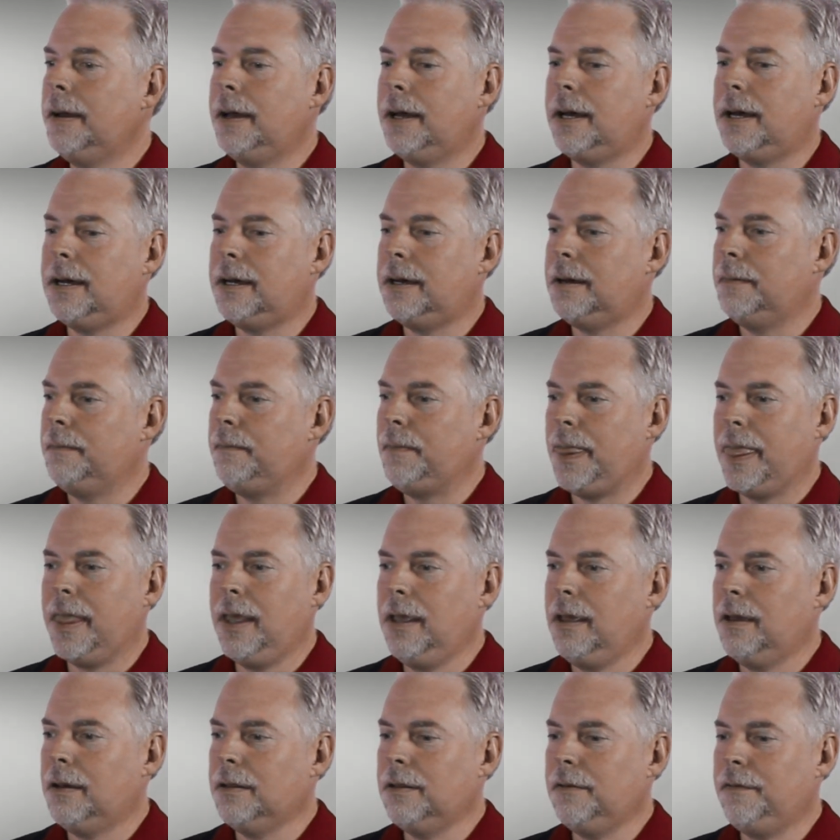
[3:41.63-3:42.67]

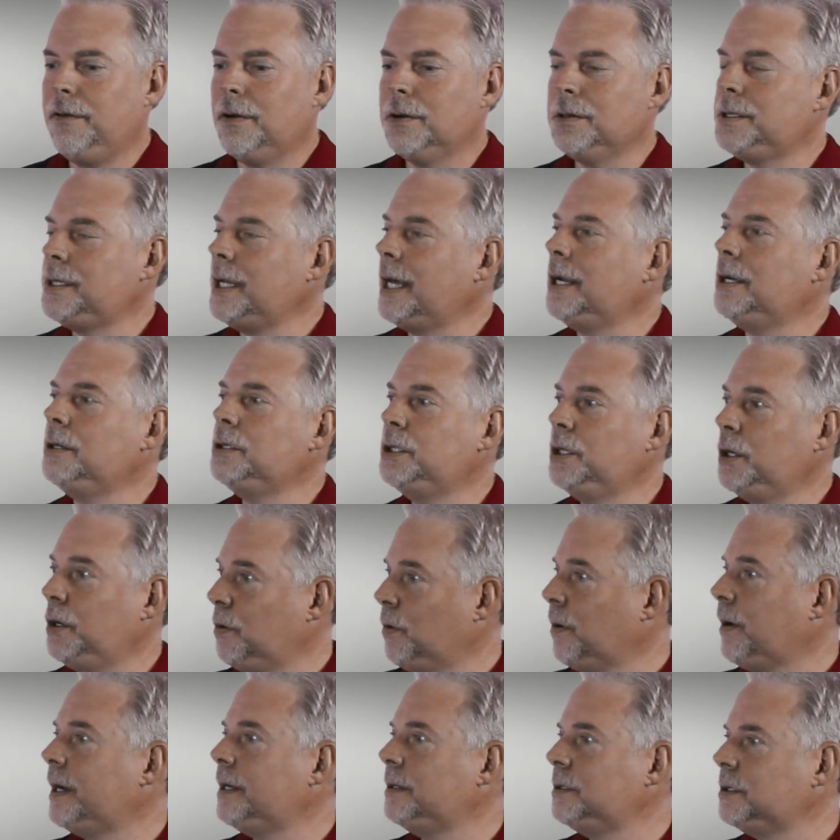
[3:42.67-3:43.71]
The first energy
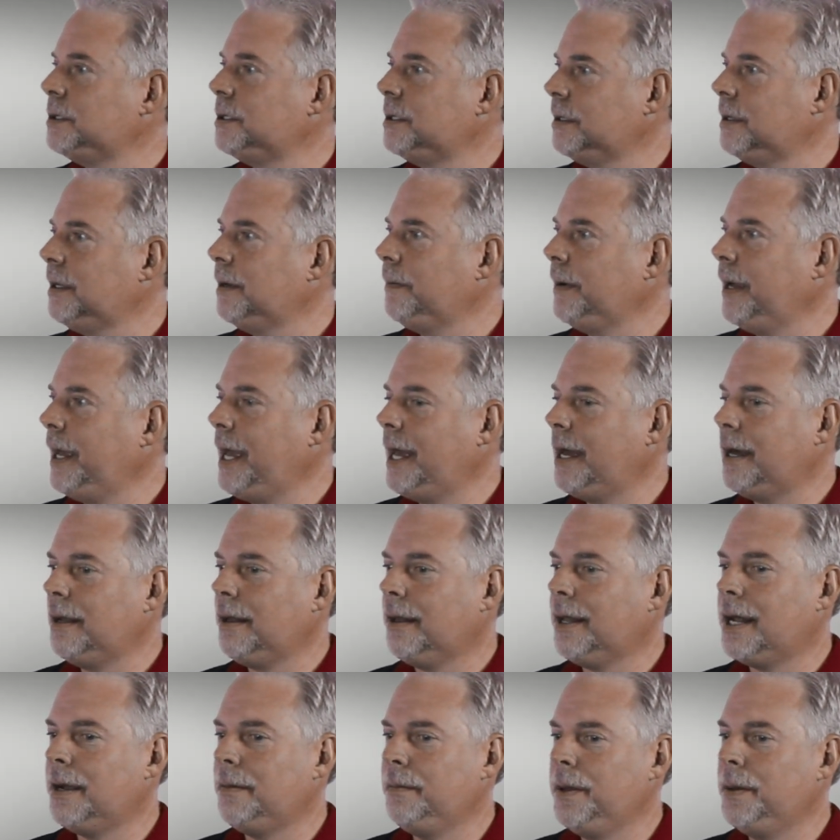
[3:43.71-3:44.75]
crunch that we had, a
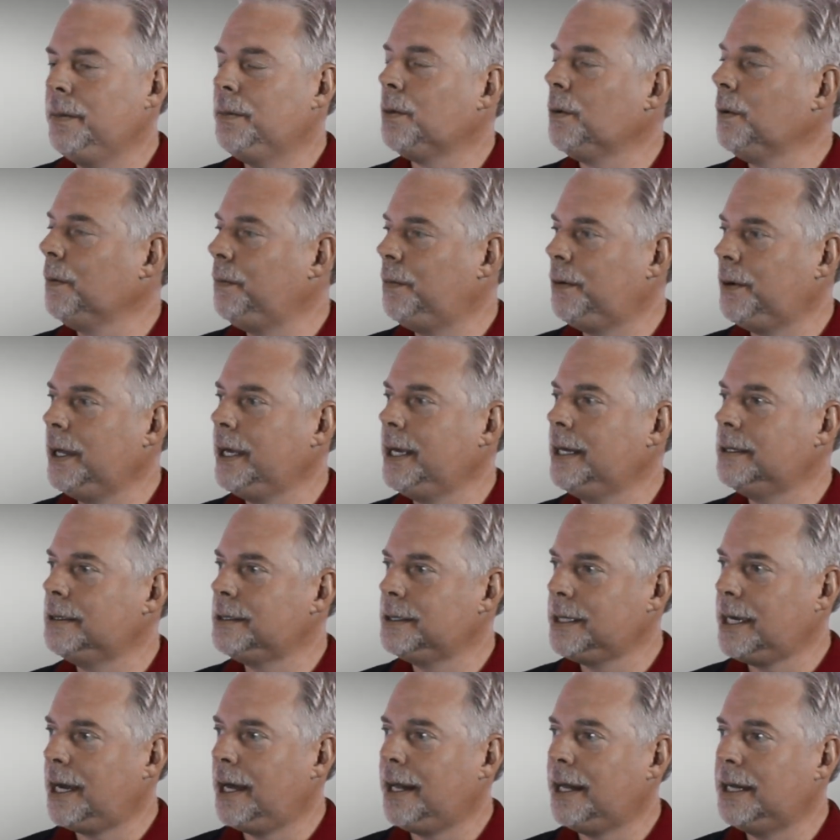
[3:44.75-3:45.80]
lot of people were putting in
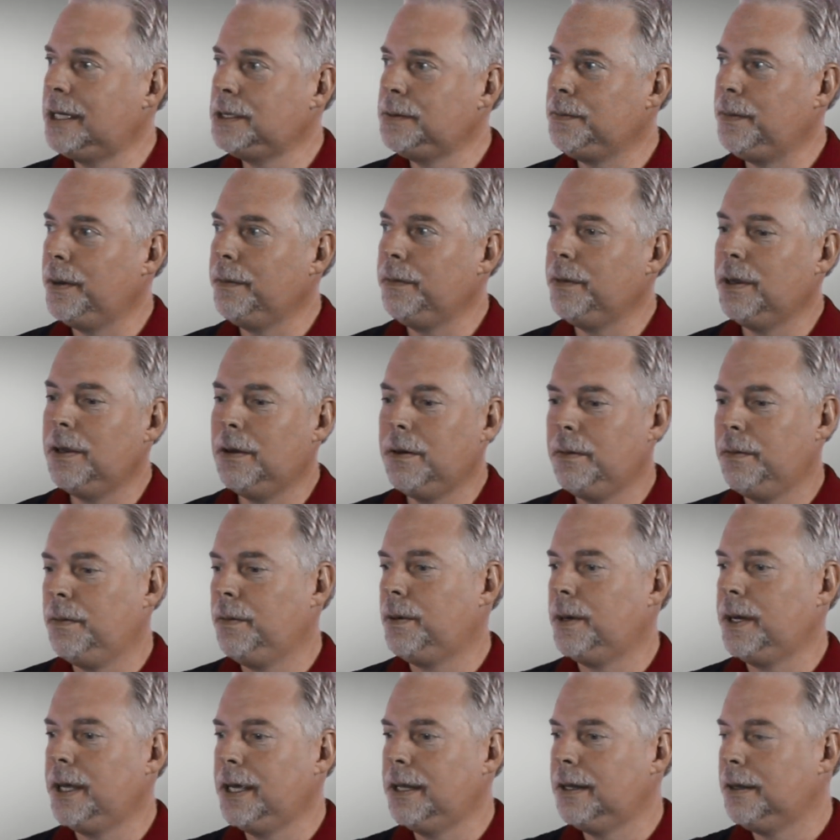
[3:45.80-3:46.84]
skylights, but they were
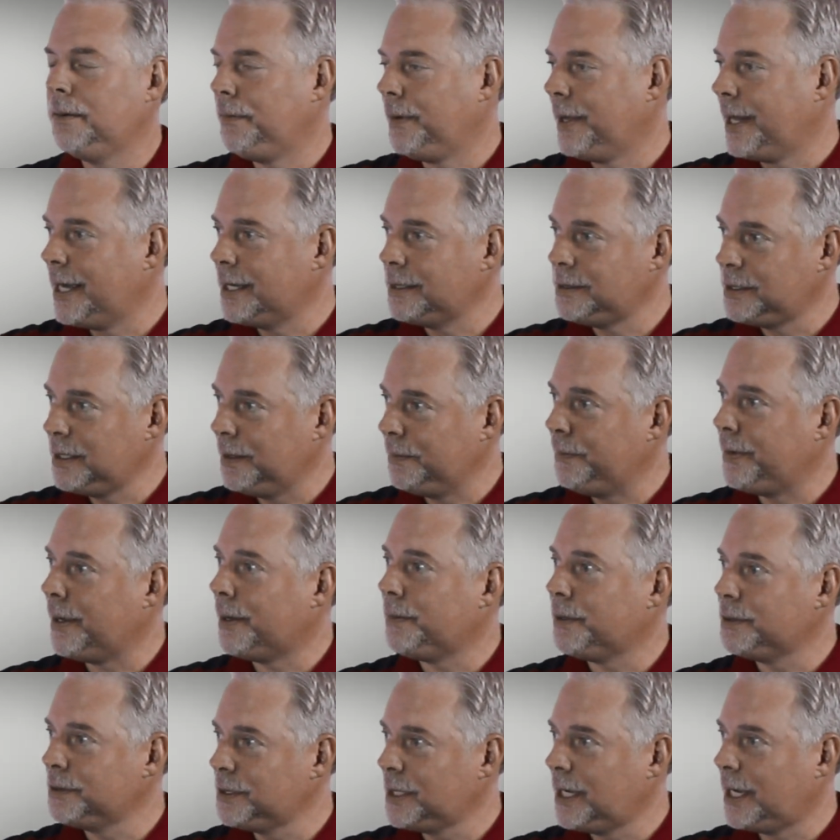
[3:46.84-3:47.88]
putting in the plastic
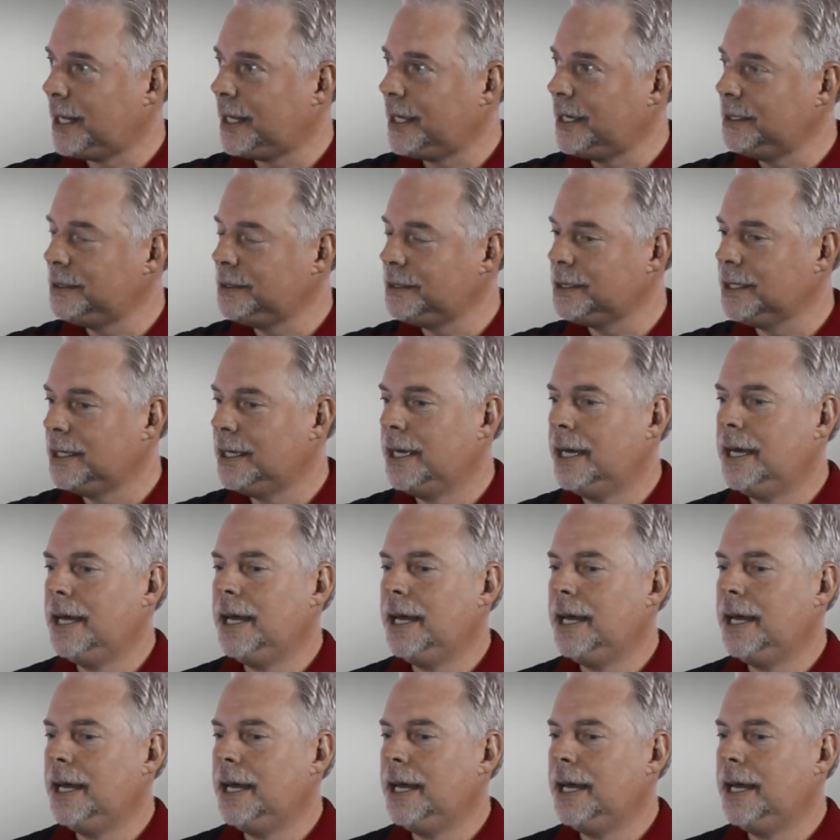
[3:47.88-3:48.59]
bubble skylights.